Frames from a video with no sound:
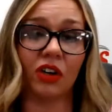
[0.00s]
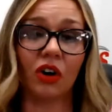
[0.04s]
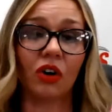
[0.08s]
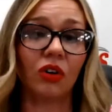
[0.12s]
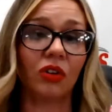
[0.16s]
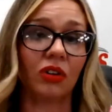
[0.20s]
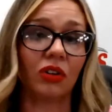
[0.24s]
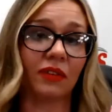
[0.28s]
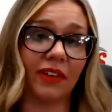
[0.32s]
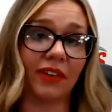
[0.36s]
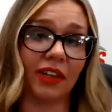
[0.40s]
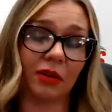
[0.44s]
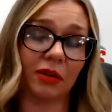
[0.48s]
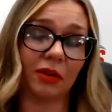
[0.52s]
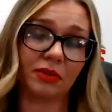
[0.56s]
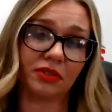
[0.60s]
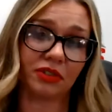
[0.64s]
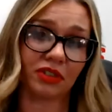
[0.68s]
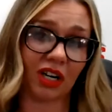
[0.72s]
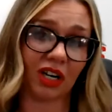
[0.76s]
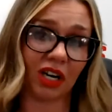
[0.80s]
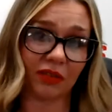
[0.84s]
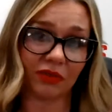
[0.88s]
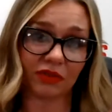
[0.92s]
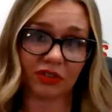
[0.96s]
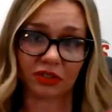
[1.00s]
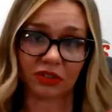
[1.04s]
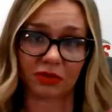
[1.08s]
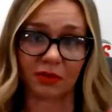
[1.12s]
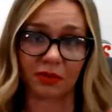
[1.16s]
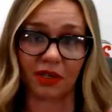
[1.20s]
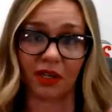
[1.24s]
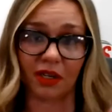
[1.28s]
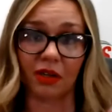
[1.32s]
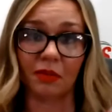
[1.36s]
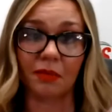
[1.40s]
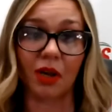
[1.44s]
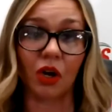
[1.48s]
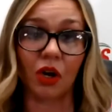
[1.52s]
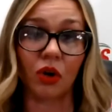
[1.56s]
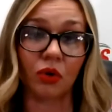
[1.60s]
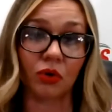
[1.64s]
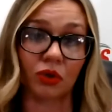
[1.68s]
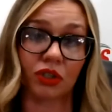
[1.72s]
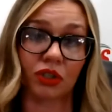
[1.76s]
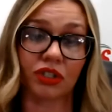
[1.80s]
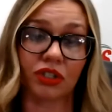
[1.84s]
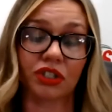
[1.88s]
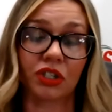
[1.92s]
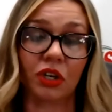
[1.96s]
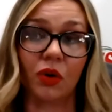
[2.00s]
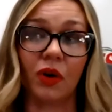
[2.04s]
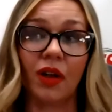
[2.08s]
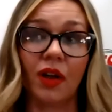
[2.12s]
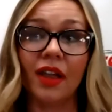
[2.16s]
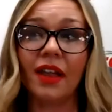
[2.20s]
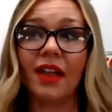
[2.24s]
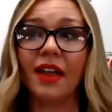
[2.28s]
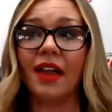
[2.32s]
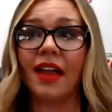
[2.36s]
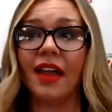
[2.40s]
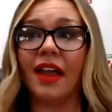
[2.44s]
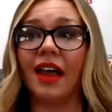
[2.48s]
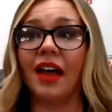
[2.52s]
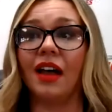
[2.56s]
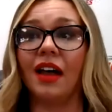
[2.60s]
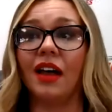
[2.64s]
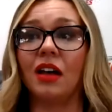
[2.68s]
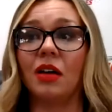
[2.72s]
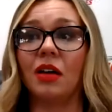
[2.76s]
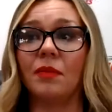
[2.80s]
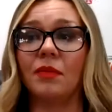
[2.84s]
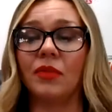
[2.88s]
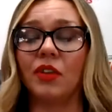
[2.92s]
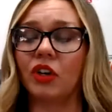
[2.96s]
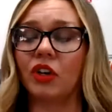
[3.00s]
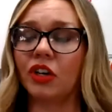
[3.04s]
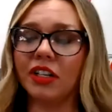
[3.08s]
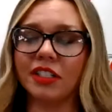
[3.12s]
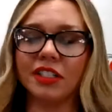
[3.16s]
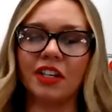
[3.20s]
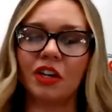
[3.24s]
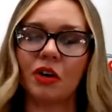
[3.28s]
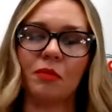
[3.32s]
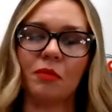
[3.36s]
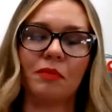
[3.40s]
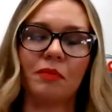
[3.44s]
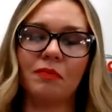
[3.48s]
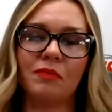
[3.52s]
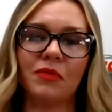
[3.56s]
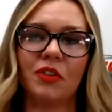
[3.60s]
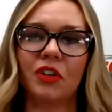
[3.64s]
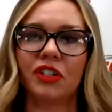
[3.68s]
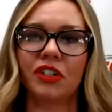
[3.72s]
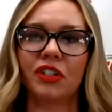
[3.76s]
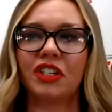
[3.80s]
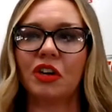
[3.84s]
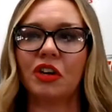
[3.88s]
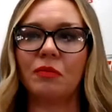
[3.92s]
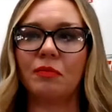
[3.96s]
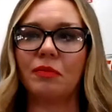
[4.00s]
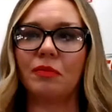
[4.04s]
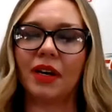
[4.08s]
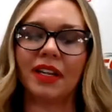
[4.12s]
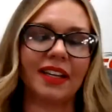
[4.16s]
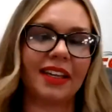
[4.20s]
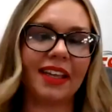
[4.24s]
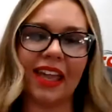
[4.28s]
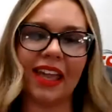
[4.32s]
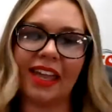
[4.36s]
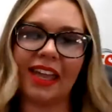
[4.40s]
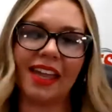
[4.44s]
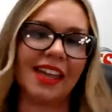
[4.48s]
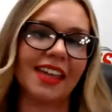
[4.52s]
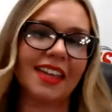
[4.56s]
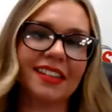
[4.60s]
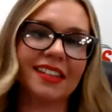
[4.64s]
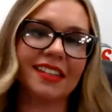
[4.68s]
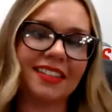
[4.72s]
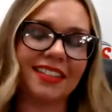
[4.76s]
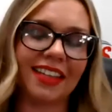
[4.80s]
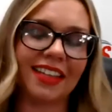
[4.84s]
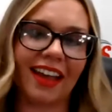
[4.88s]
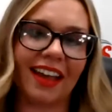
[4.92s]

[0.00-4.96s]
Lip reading: a goal of helping drivers become owners. So there's no butting heads.